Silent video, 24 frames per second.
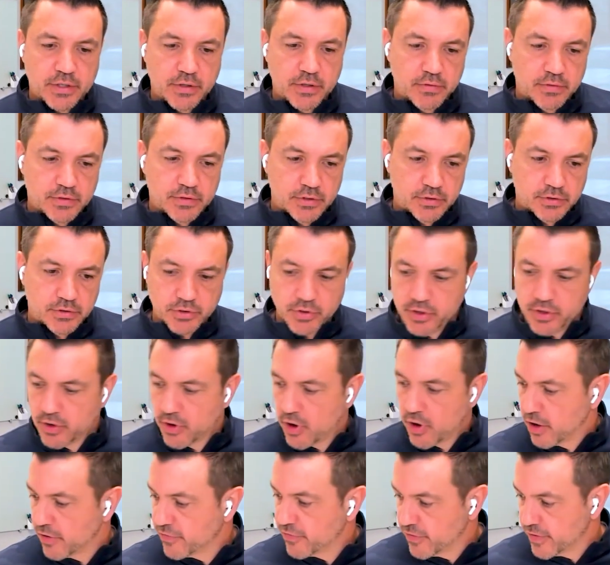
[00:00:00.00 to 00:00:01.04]
So
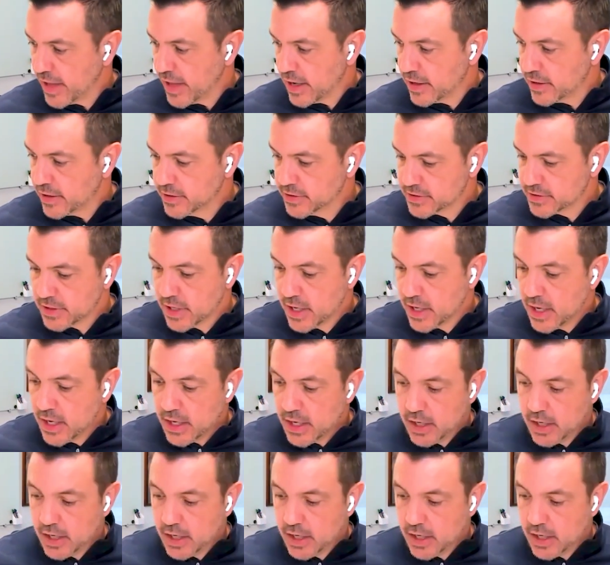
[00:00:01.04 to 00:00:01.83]
your heart for that is